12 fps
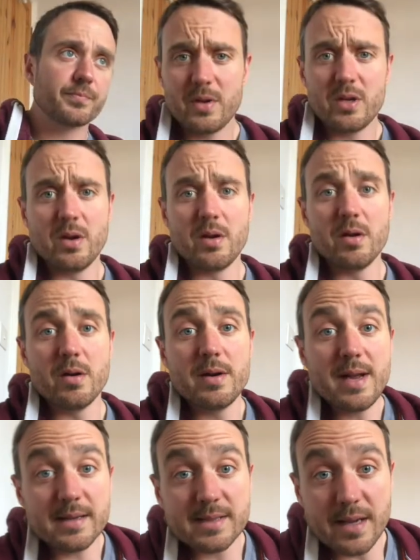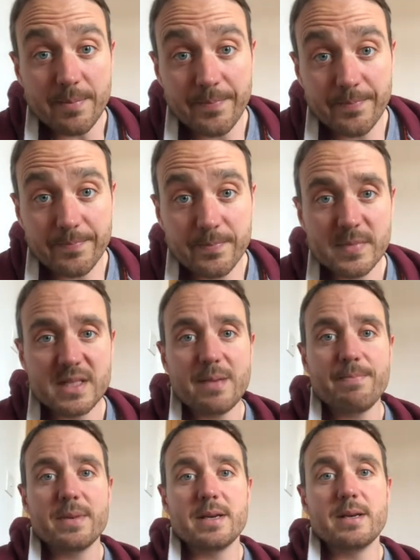Your next
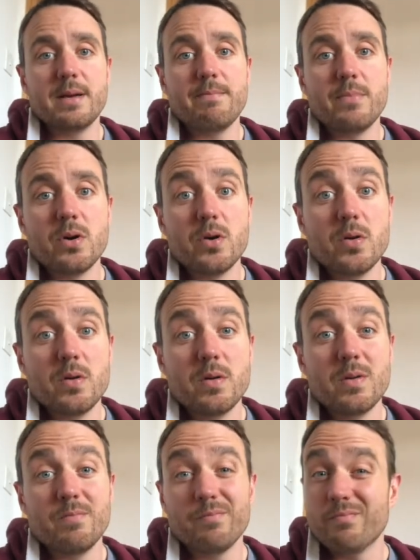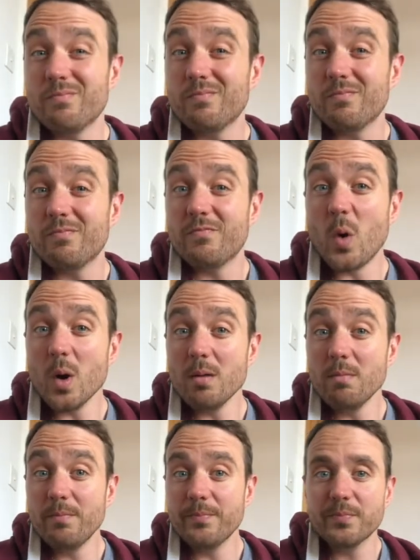tip number 4.
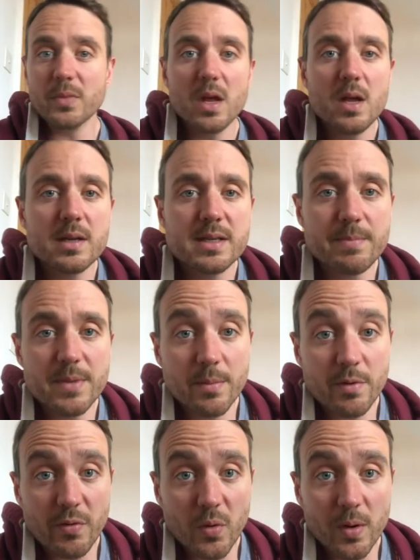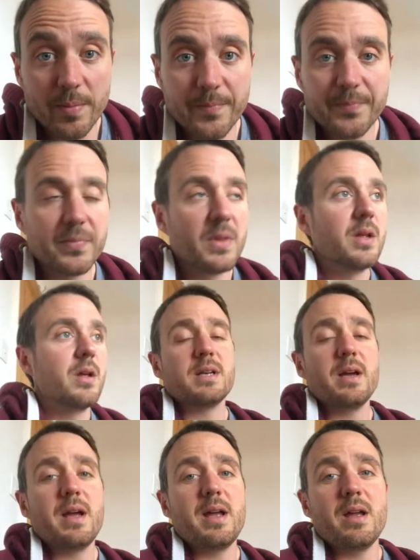Tip number 4.
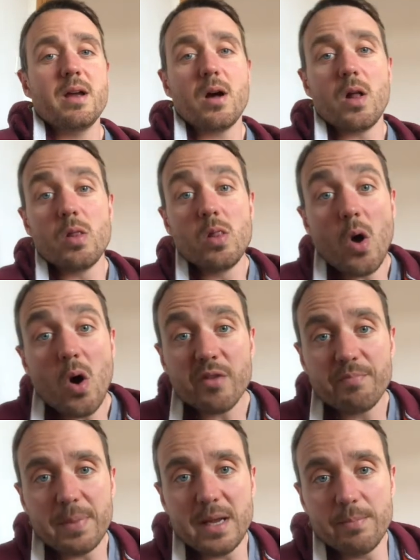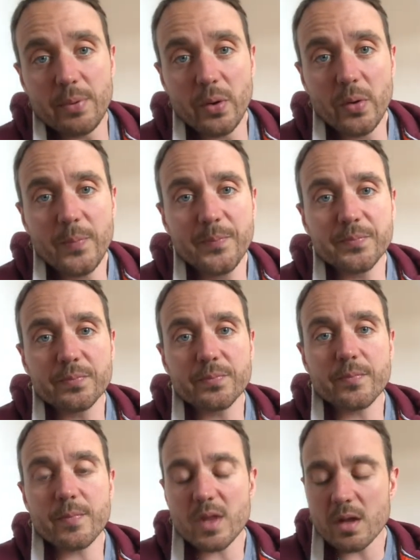A lot of people,
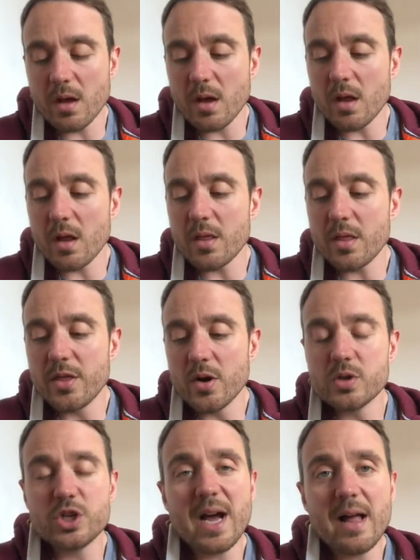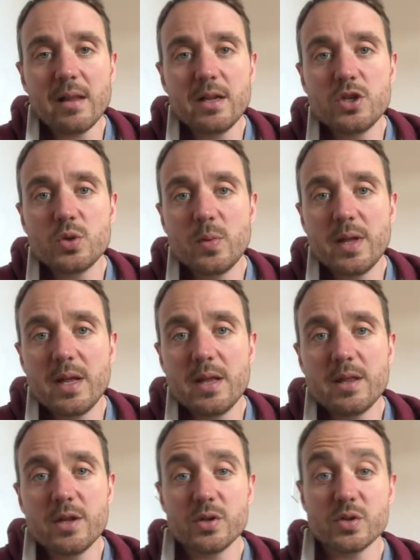their challenge
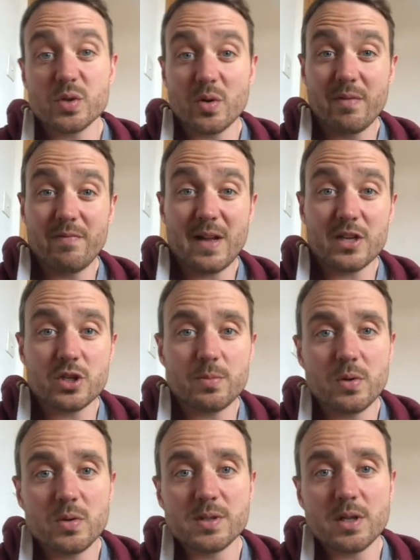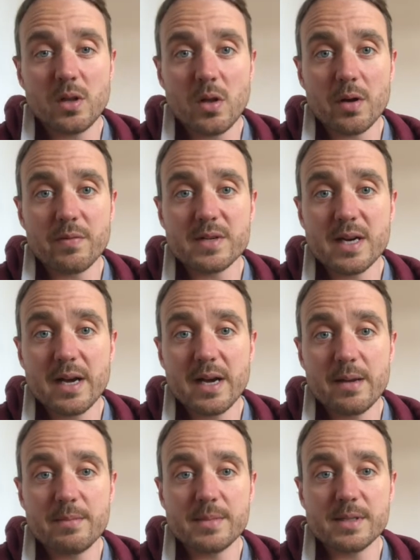with certain vegetables a lot of
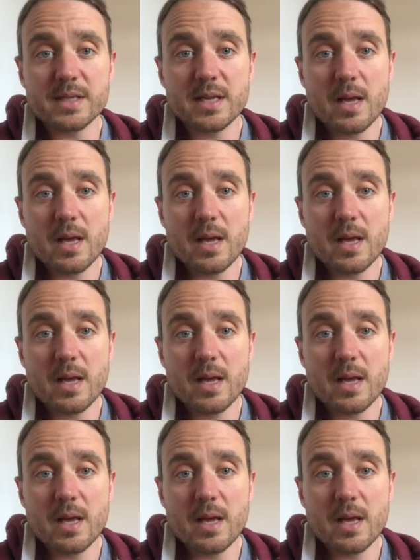times,